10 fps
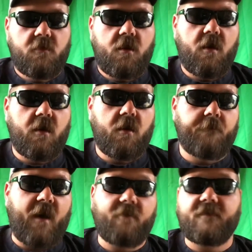
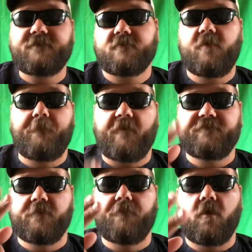I like to clip off
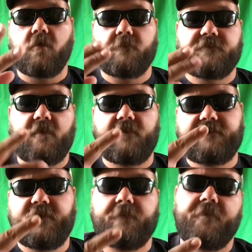their barbs. I like
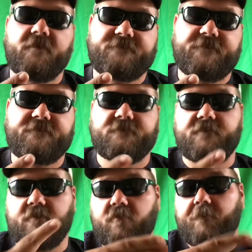to take a pair of scissors
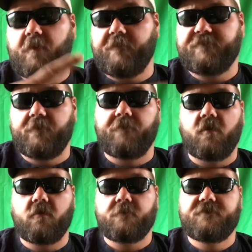and clip off their
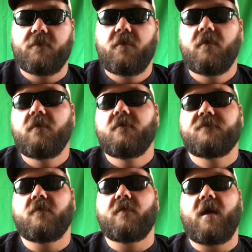barbs.
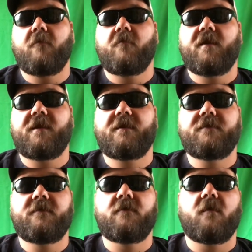So in that way,
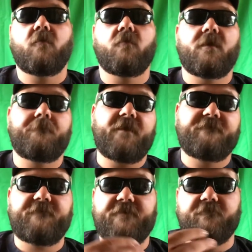when a
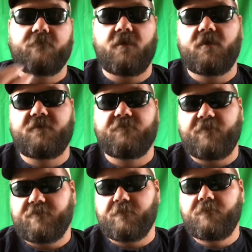big fish runs
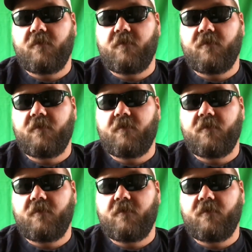with them,